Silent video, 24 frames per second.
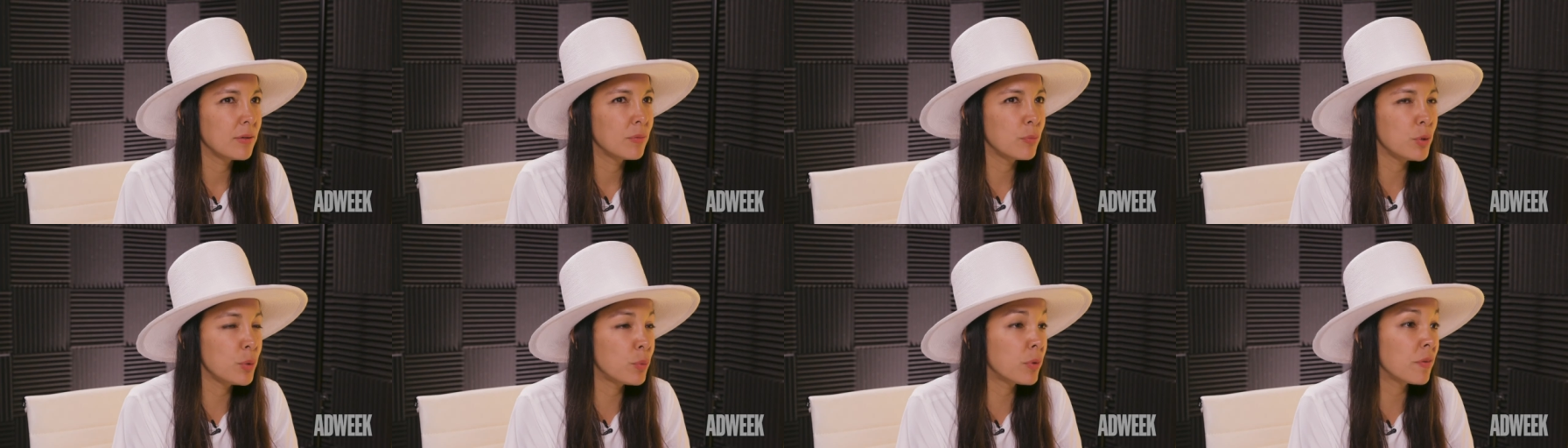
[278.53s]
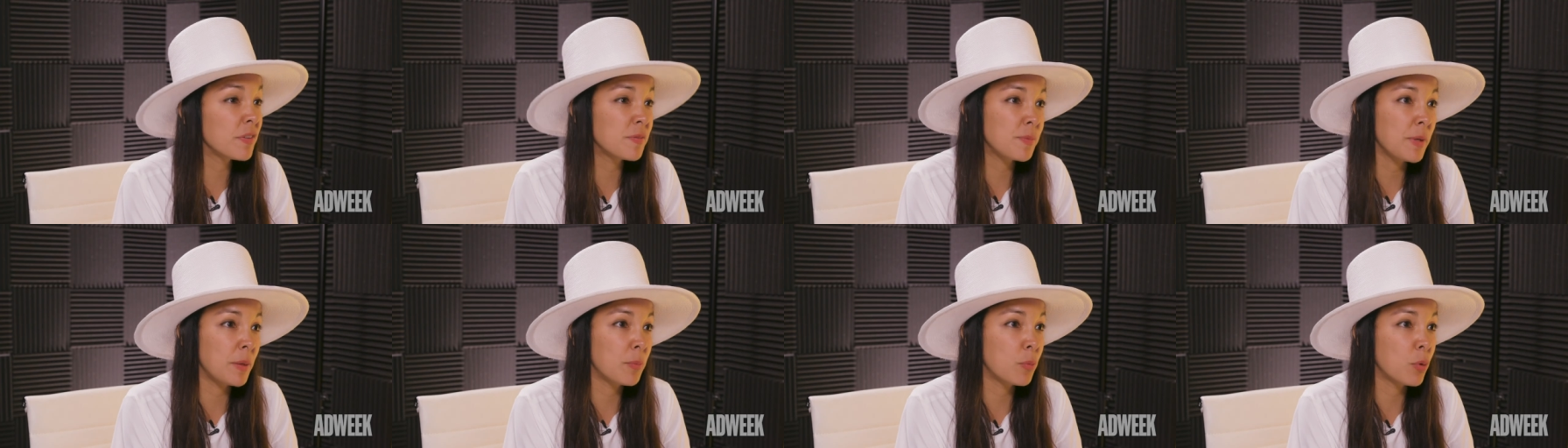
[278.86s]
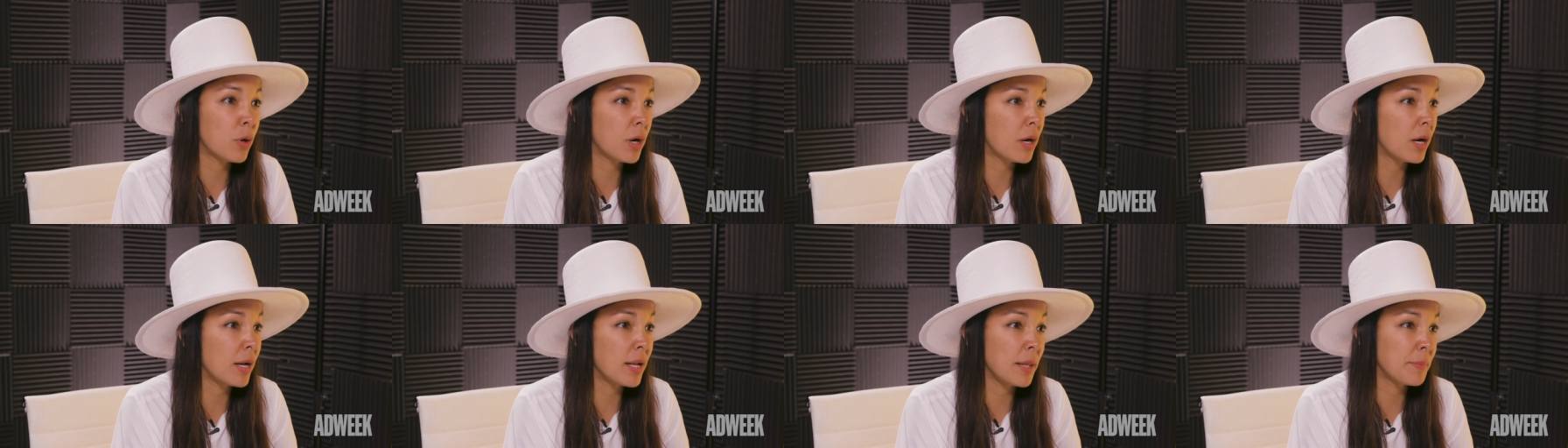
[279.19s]
We would have spent
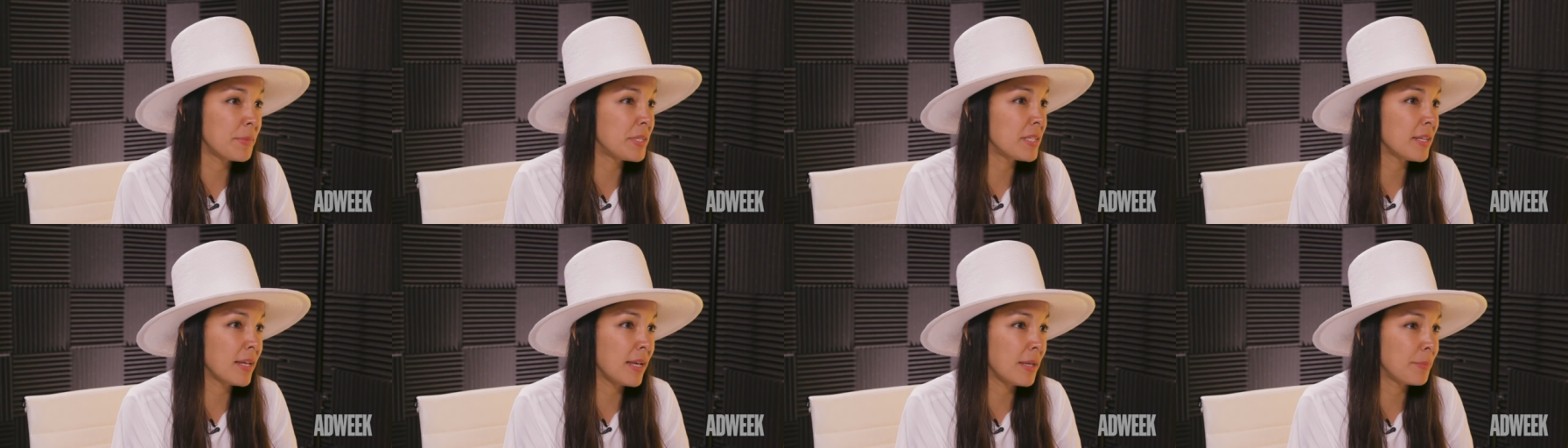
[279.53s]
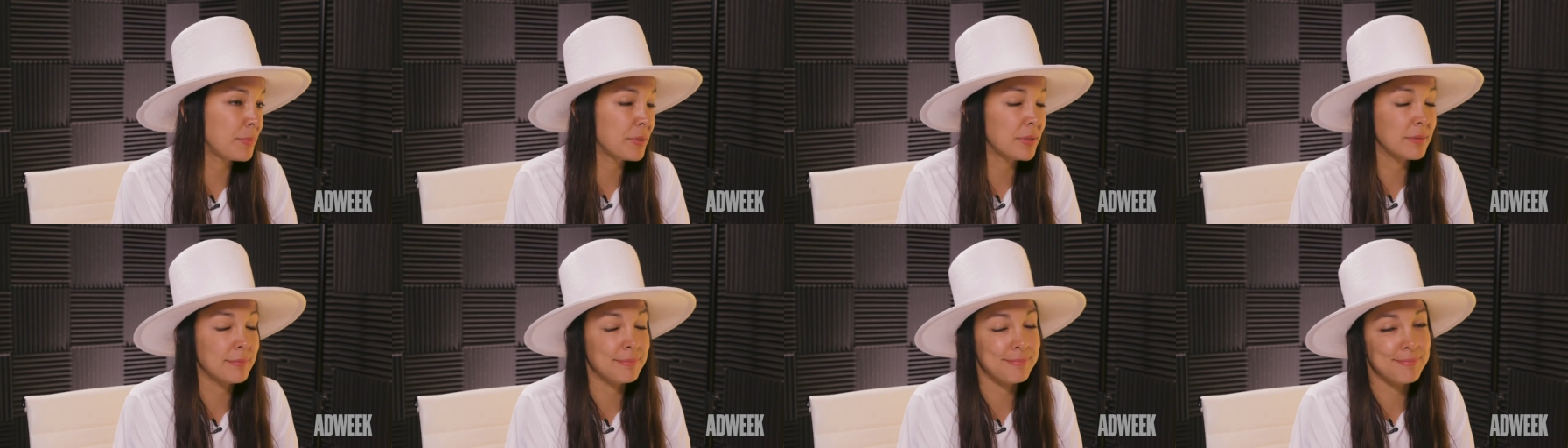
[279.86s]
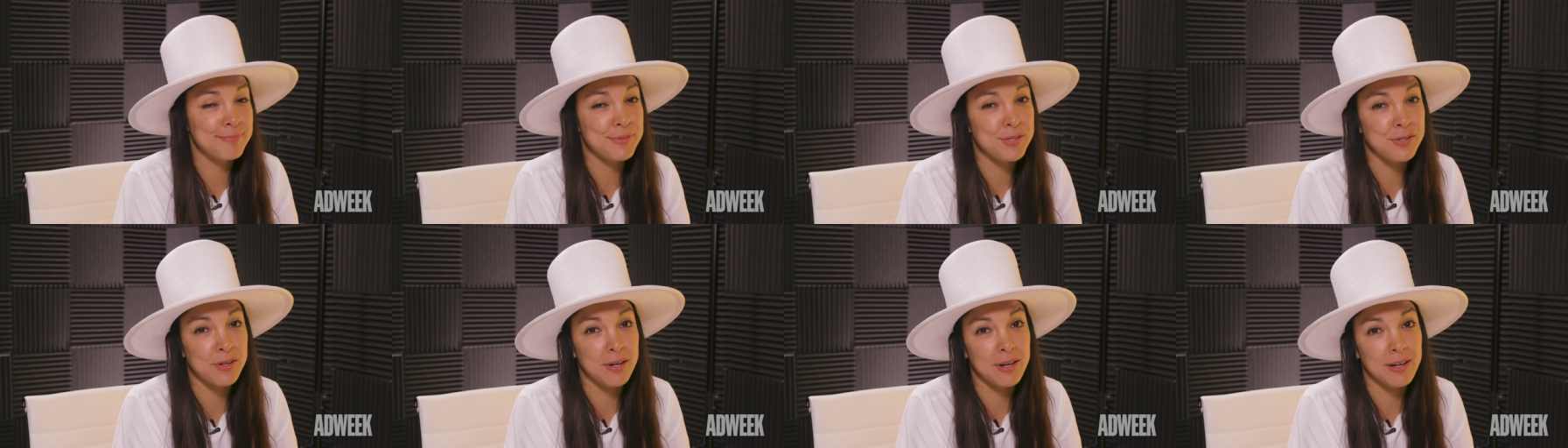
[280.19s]
more on MTA, but
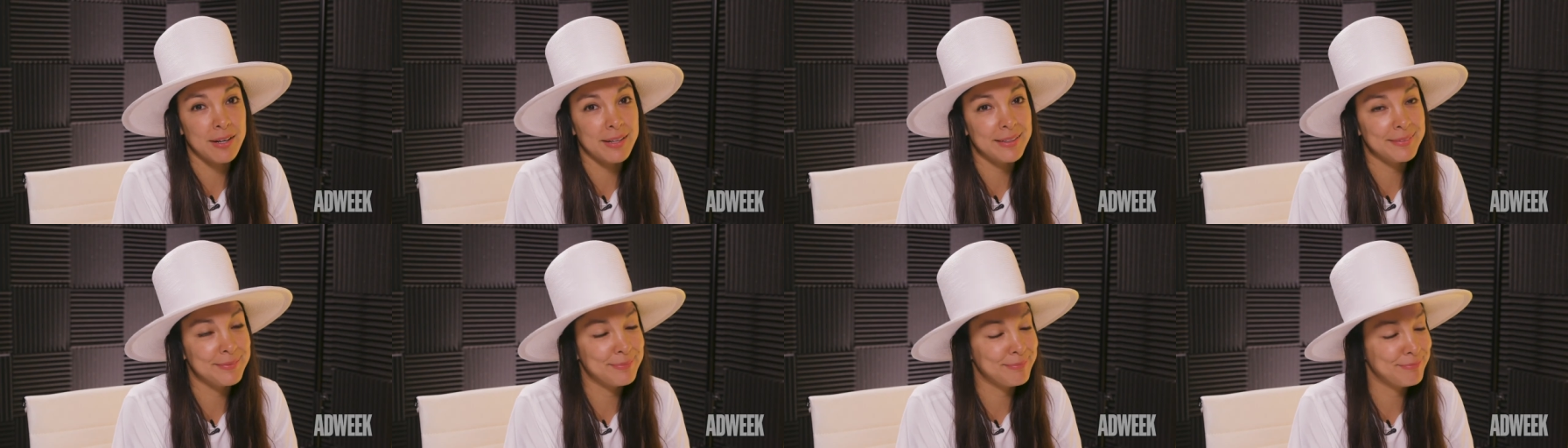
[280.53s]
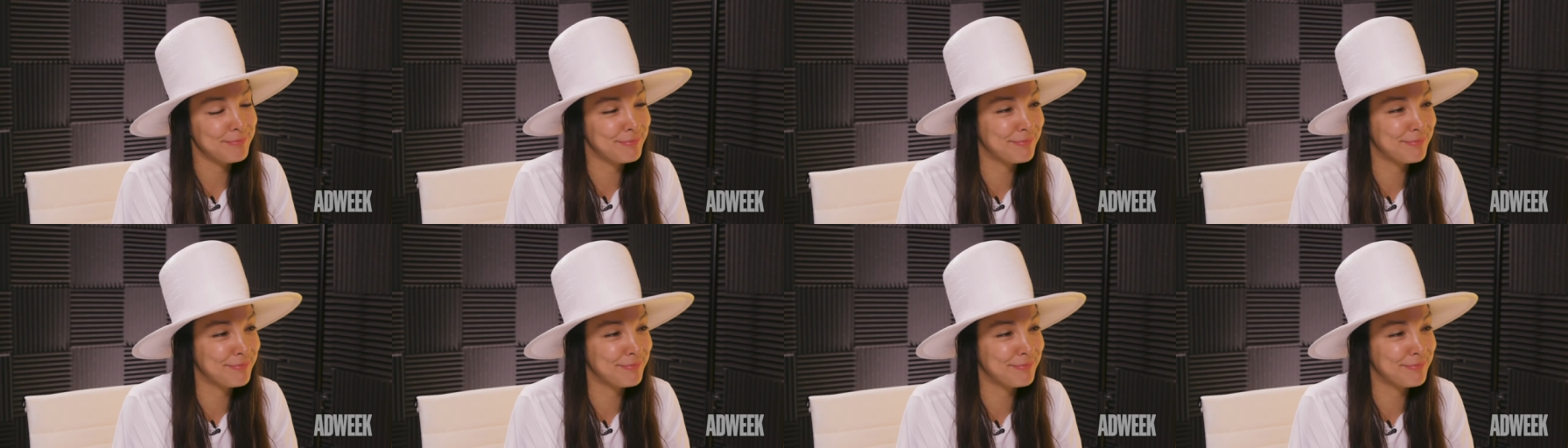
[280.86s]
sorry.